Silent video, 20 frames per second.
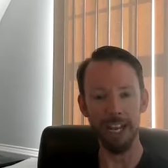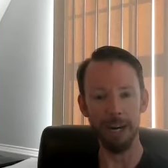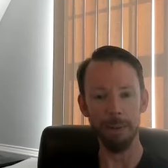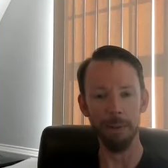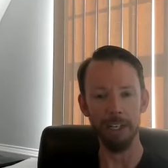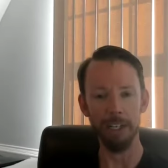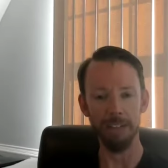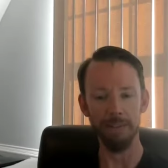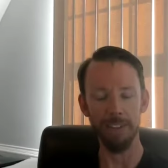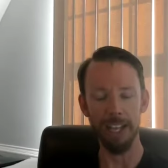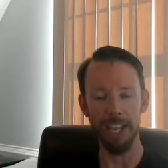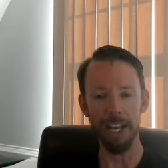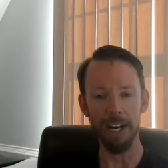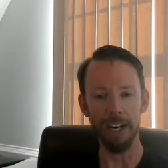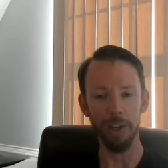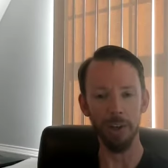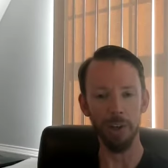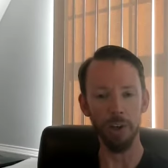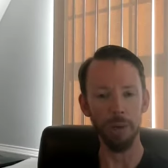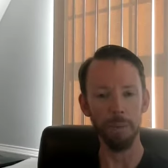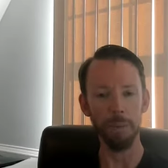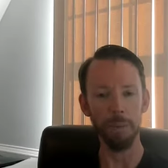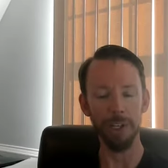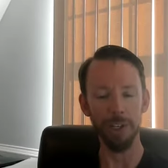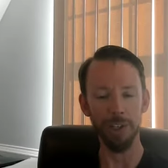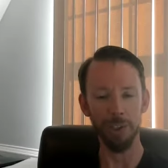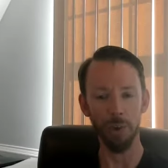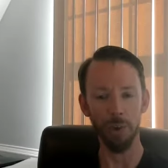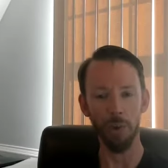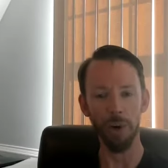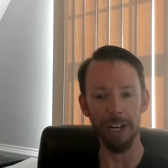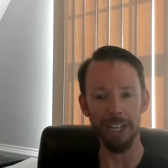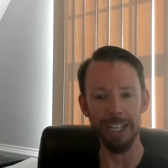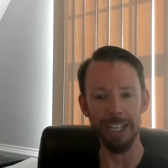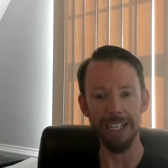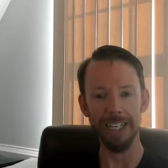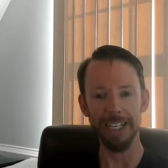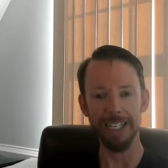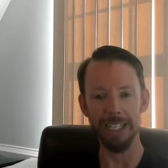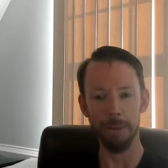that amount of data could be stored
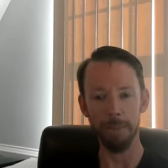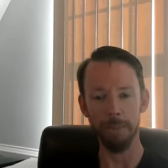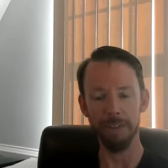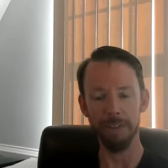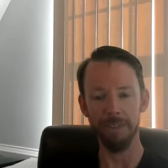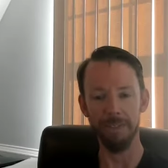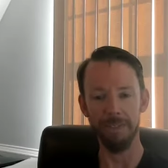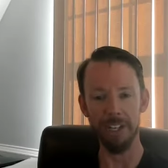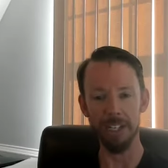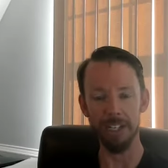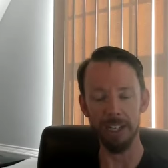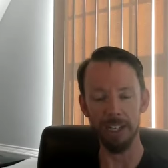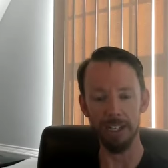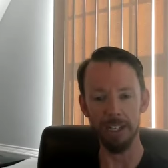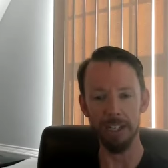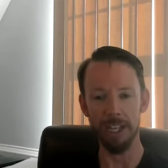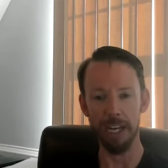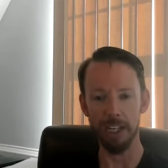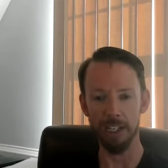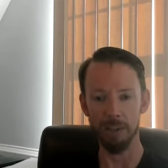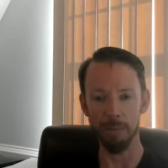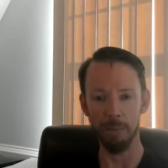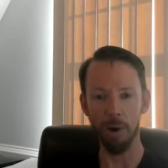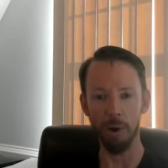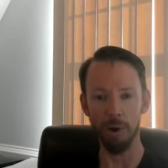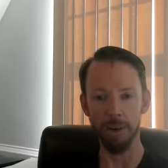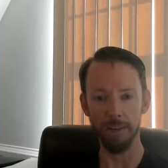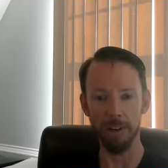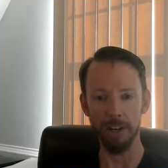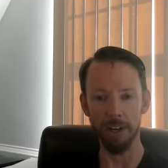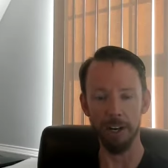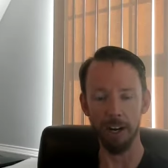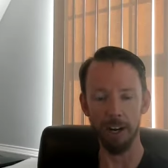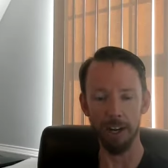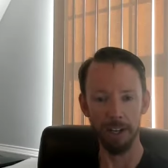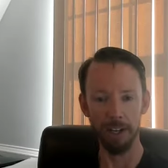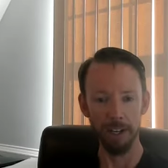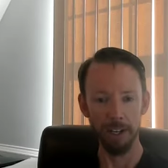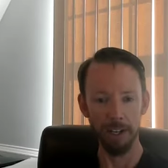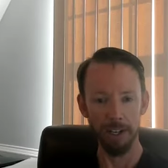in something physically that small, even at
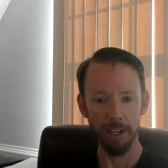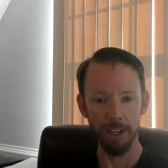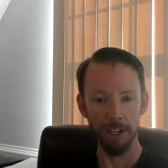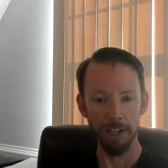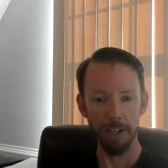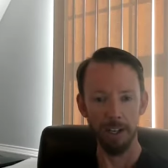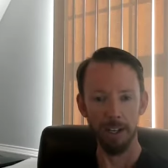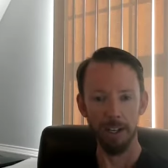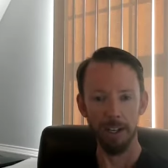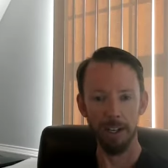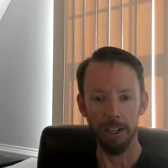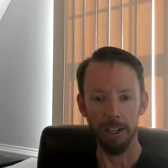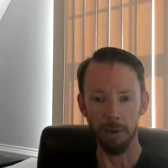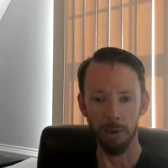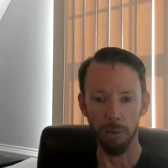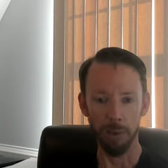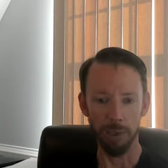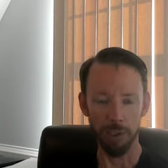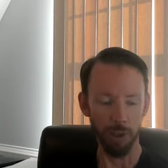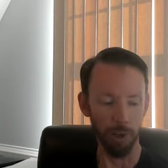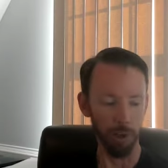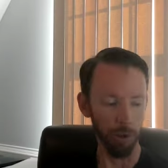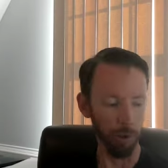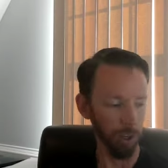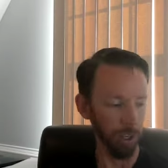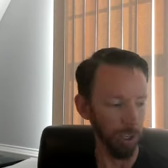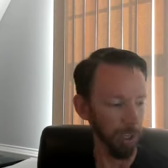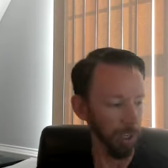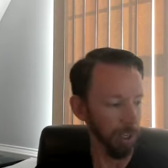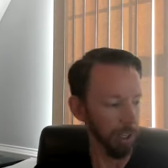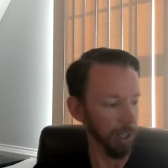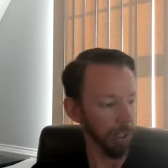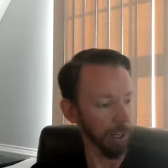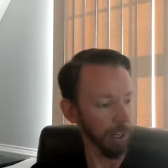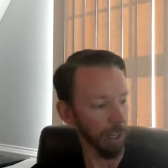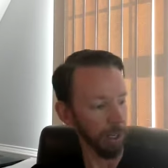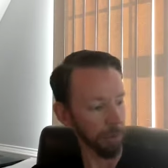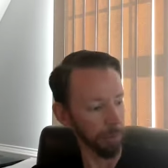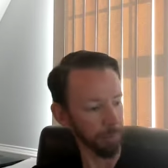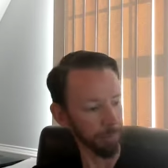a, you know, when we start looking at
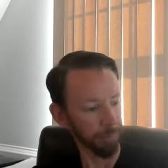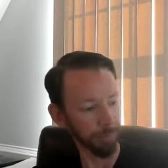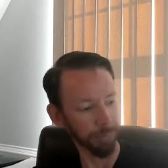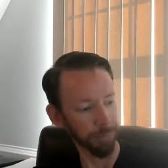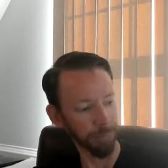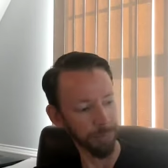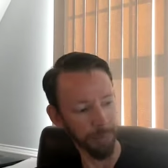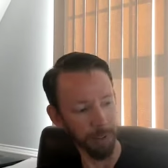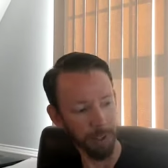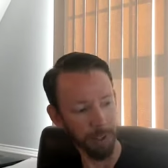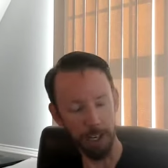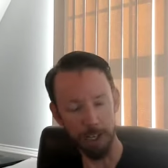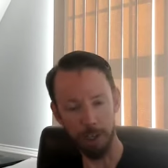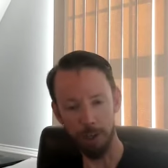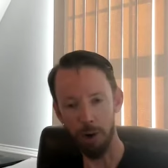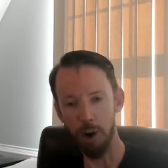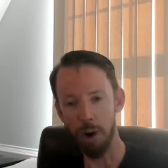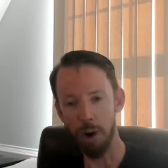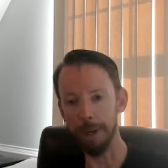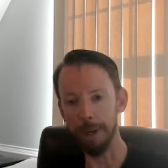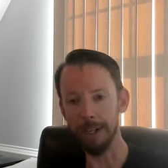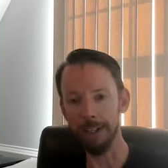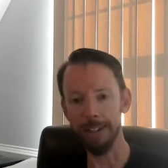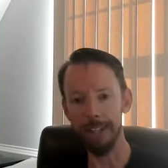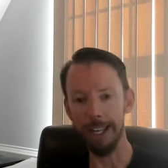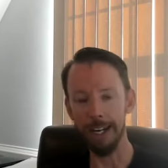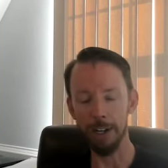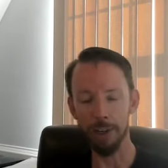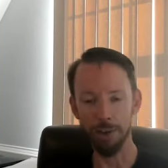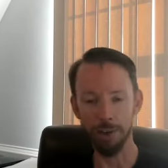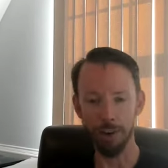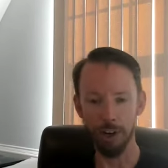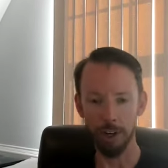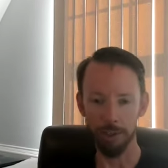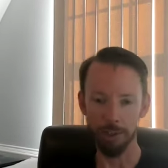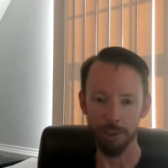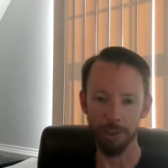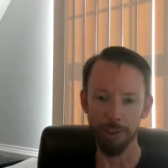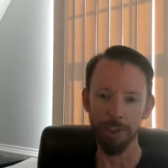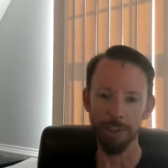um, atomic data
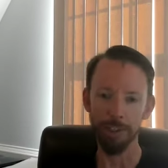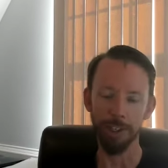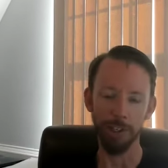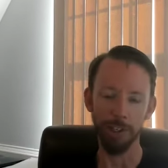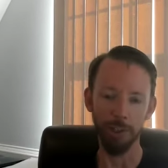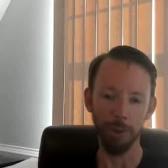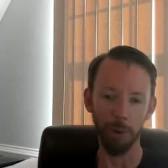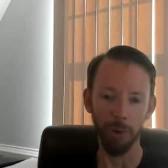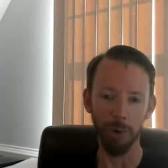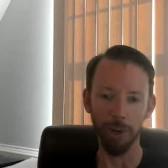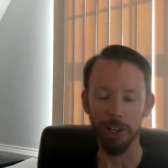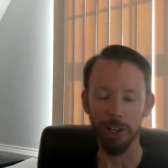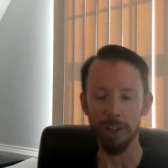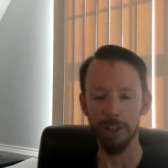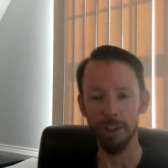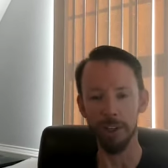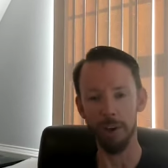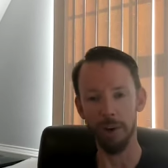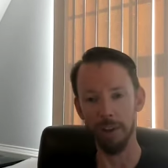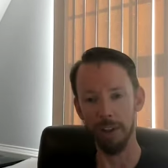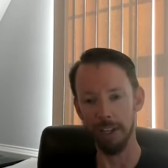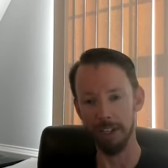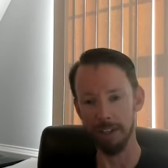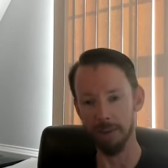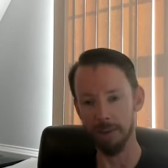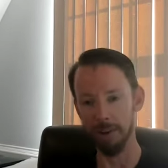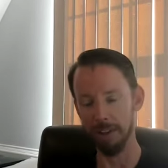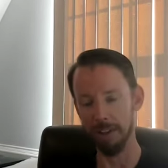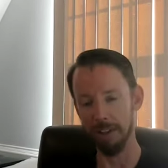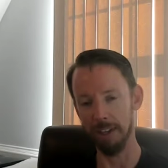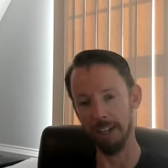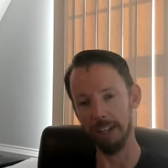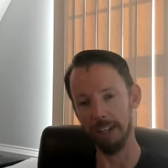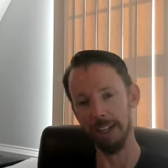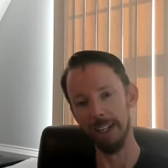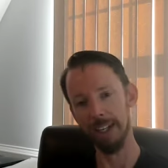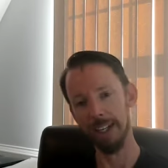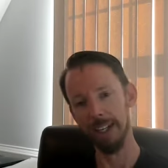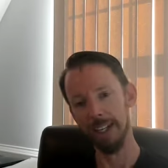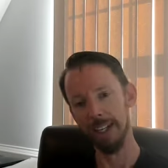structures and storage and all that sort of thing.
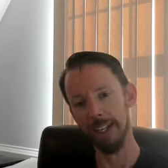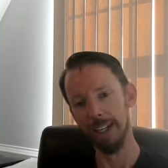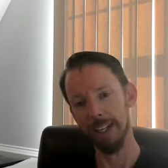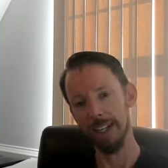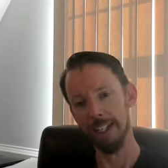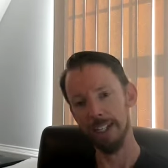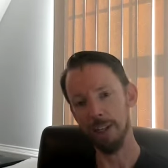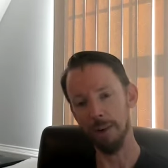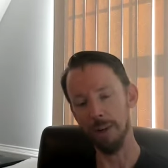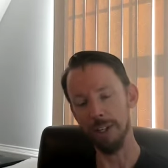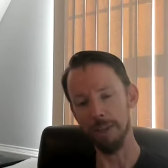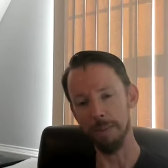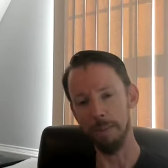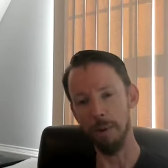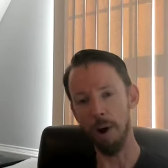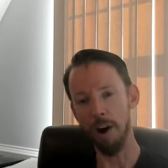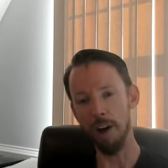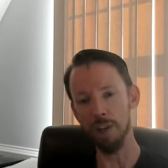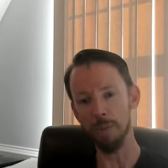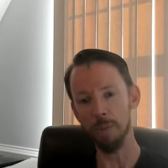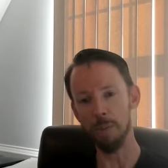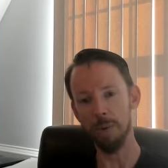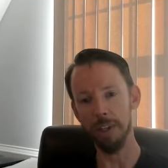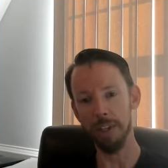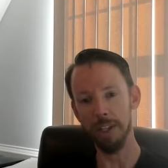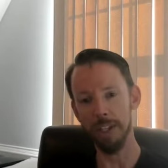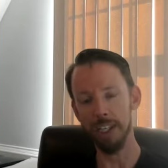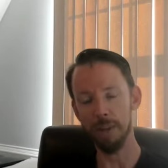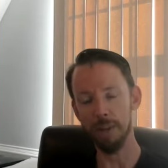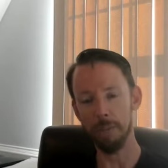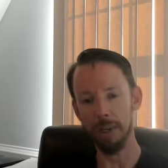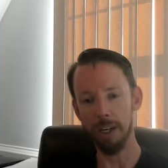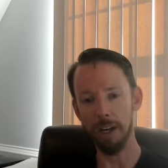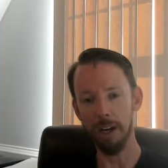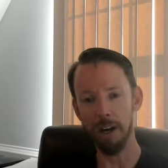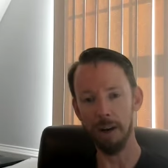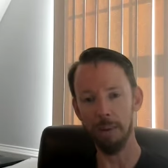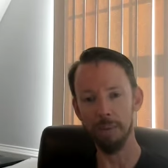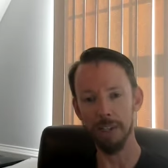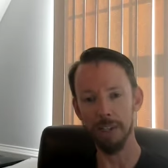So is it possible that this
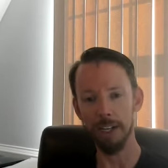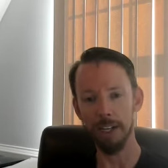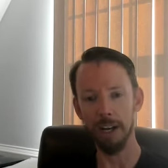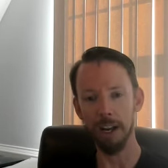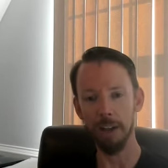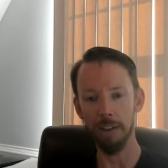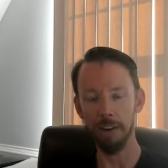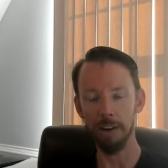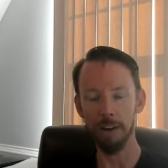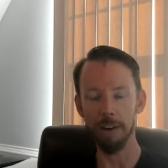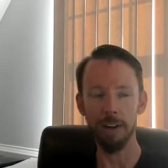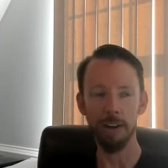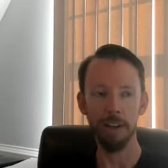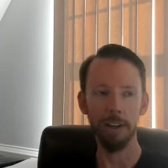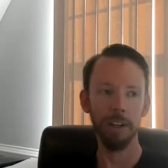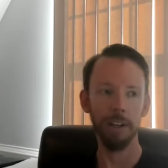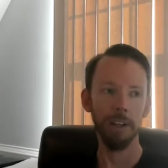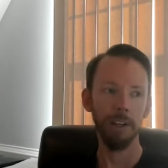becomes another